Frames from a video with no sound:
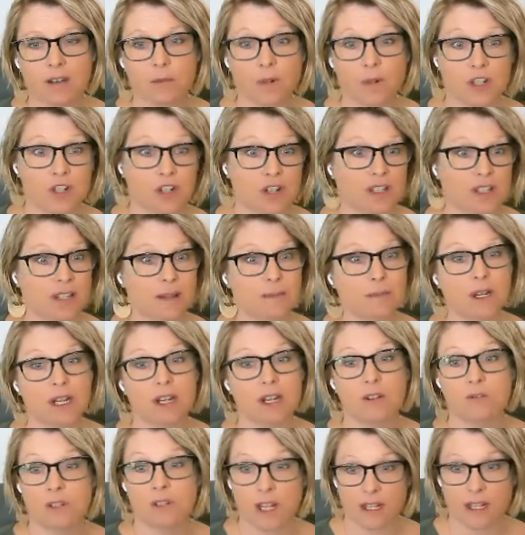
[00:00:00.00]
which is somebody
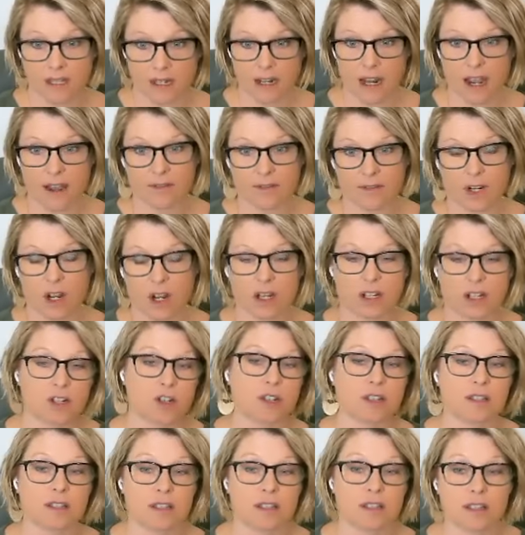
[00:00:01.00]
who doesn't have a
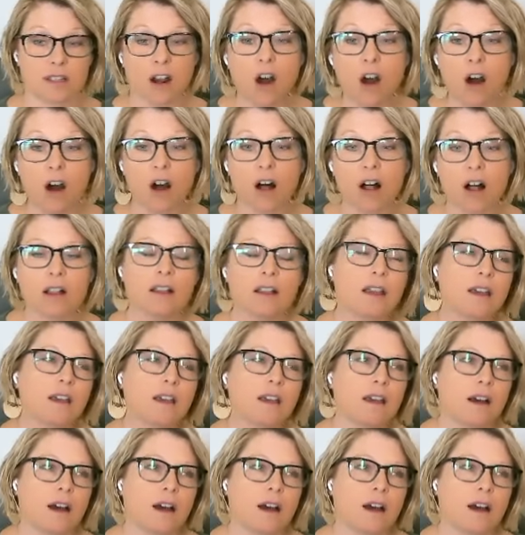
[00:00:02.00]
conscience at all.